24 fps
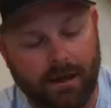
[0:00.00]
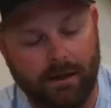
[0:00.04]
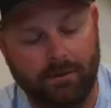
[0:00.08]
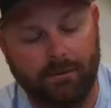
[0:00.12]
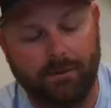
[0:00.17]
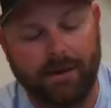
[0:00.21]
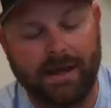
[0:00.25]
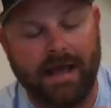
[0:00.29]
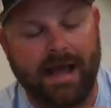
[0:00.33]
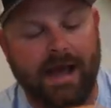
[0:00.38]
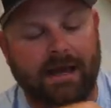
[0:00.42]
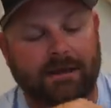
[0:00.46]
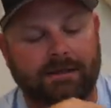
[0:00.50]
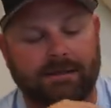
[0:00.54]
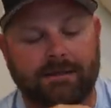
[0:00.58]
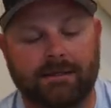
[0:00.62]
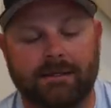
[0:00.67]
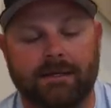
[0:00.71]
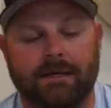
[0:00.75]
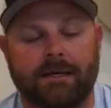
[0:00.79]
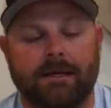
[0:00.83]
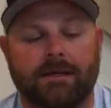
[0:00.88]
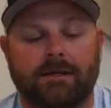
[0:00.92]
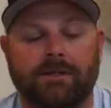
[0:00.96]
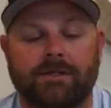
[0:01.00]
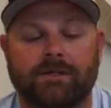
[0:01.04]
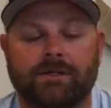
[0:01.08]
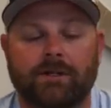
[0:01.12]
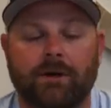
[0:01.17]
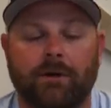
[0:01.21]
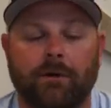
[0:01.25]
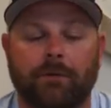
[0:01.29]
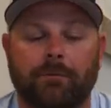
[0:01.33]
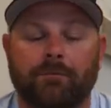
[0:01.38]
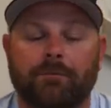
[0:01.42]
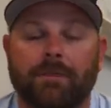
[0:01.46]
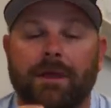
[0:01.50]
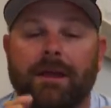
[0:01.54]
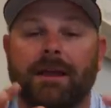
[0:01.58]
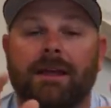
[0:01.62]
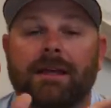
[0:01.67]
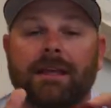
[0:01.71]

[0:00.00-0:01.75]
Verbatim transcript: uh, react. So